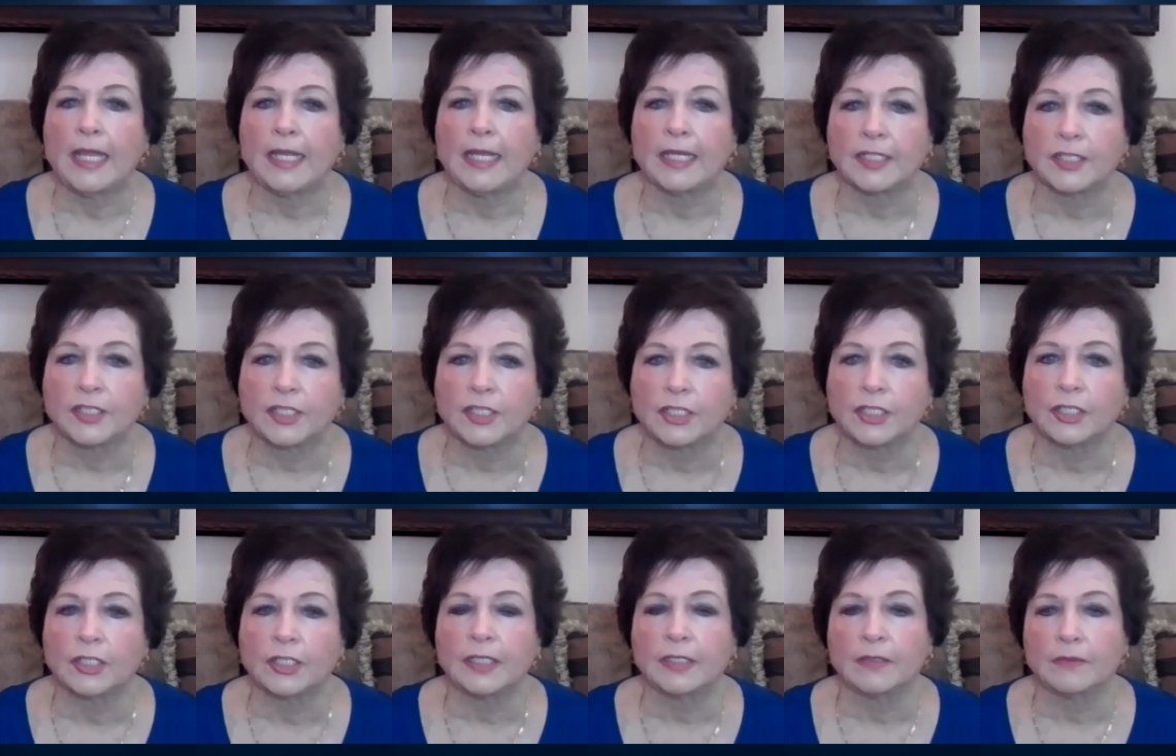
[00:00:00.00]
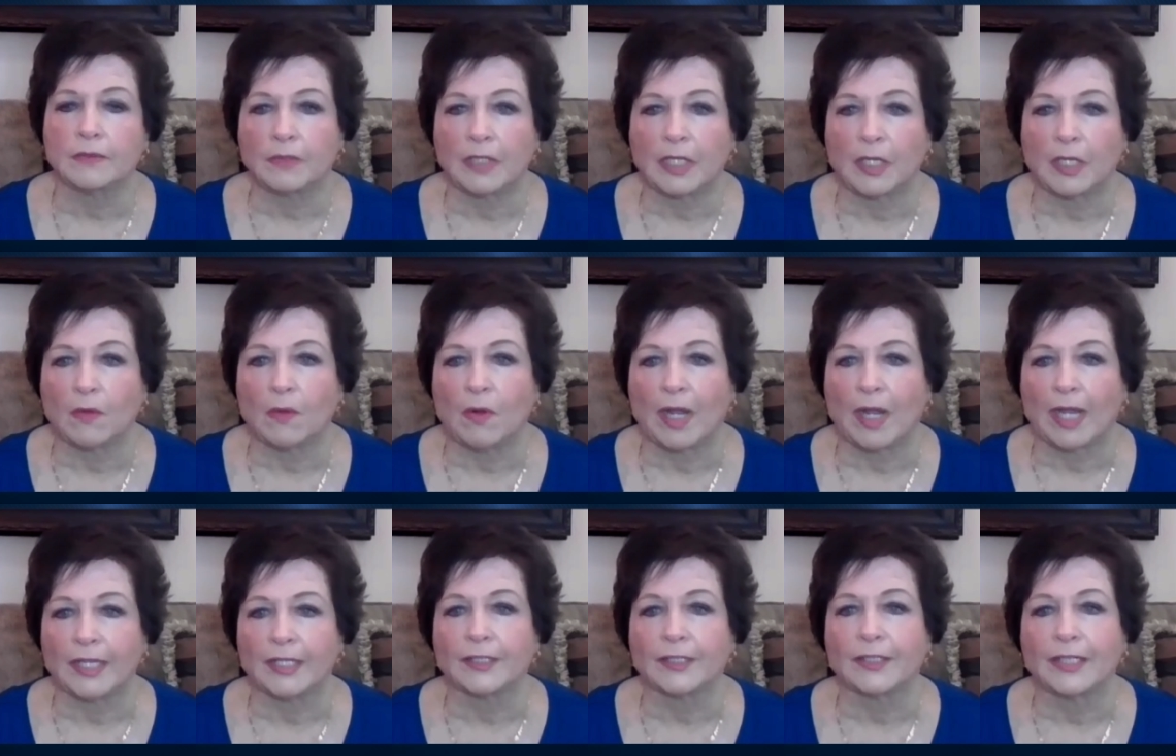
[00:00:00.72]
It shouldn't
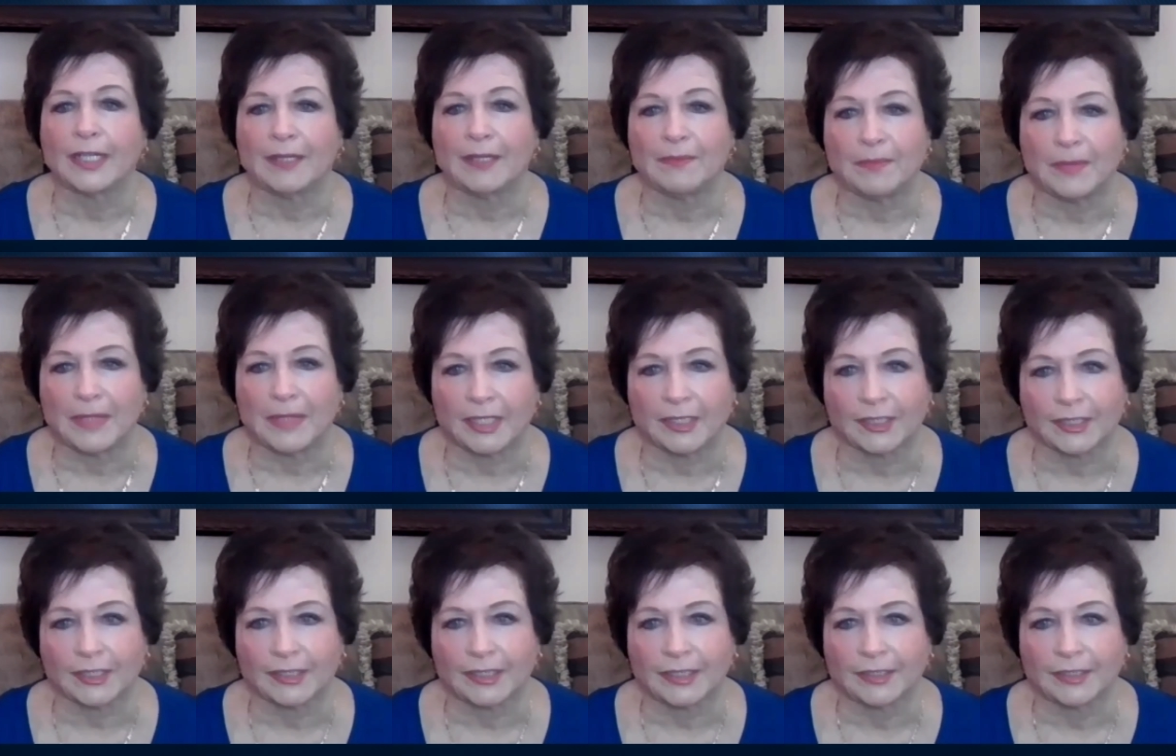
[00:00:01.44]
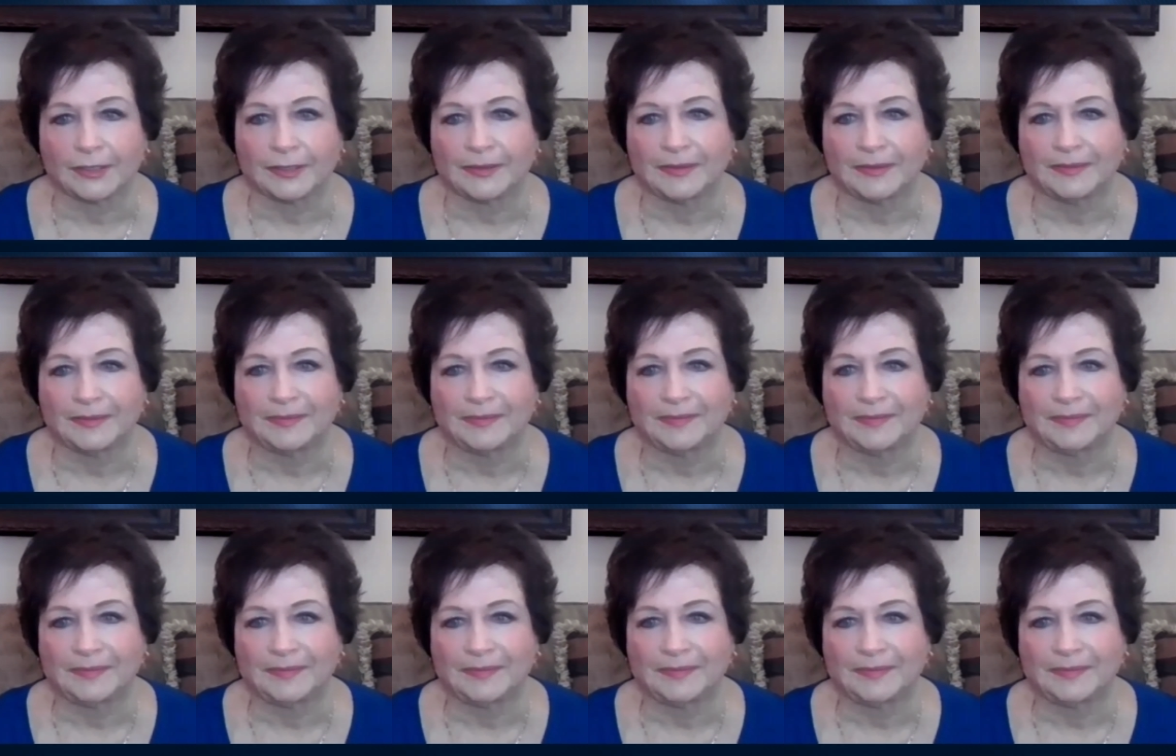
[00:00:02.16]
require a miracle.